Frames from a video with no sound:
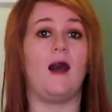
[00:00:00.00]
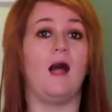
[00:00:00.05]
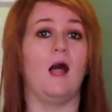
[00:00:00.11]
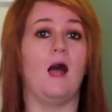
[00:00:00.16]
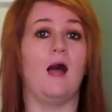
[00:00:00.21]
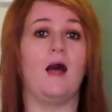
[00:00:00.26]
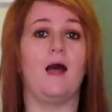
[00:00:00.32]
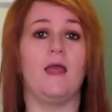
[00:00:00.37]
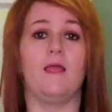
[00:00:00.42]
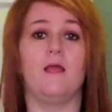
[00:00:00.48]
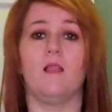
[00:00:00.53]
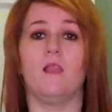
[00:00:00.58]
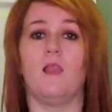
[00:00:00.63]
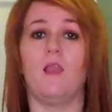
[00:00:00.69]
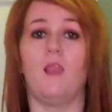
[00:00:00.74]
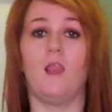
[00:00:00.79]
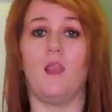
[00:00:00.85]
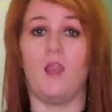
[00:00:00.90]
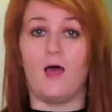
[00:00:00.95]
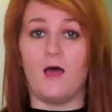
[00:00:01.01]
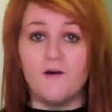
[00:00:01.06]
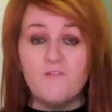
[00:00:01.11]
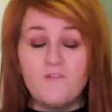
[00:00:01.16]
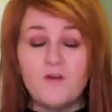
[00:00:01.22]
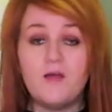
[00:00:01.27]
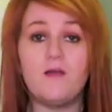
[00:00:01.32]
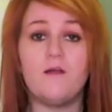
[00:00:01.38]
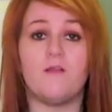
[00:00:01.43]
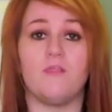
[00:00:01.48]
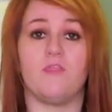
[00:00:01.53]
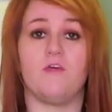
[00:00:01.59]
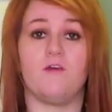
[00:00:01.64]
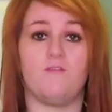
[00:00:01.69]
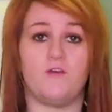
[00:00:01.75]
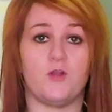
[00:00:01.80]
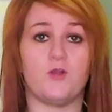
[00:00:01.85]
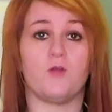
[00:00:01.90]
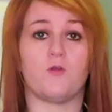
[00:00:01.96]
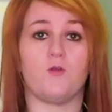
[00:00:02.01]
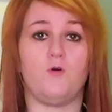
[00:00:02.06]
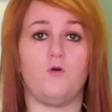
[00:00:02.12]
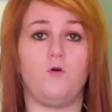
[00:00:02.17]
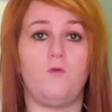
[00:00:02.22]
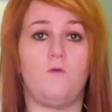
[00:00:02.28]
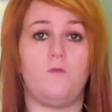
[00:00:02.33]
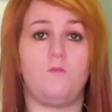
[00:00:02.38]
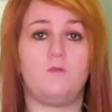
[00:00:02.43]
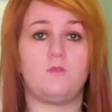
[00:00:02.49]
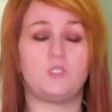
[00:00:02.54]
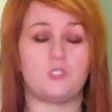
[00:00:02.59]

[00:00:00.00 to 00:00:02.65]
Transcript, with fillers: I love the vertical